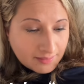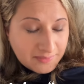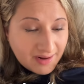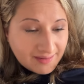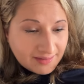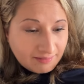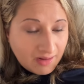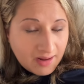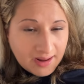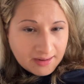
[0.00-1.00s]
I'm not gonna
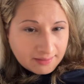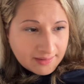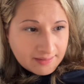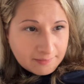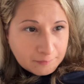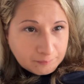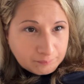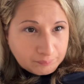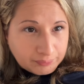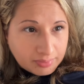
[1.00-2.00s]
lie,
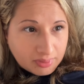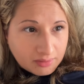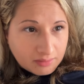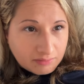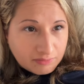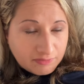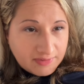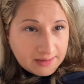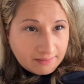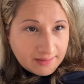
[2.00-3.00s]

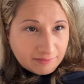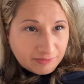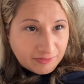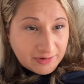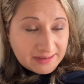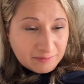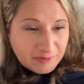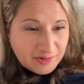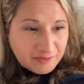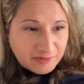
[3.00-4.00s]
feeling
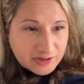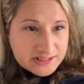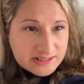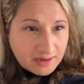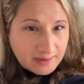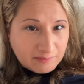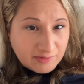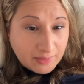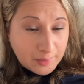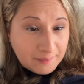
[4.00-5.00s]
freedom for the first time
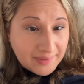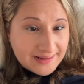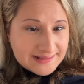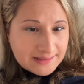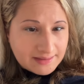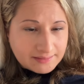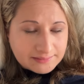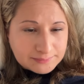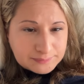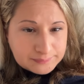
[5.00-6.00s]
felt amazing.
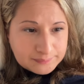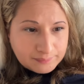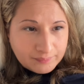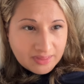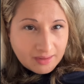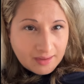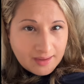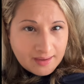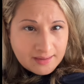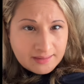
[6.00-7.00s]

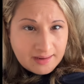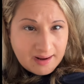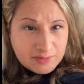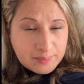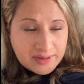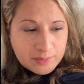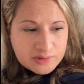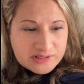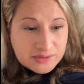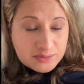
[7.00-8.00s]
And everybody
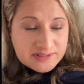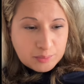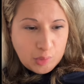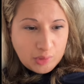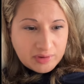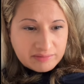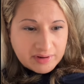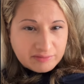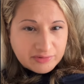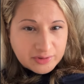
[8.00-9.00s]
was so supportive
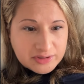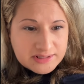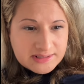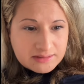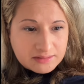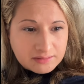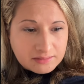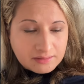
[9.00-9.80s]
at first.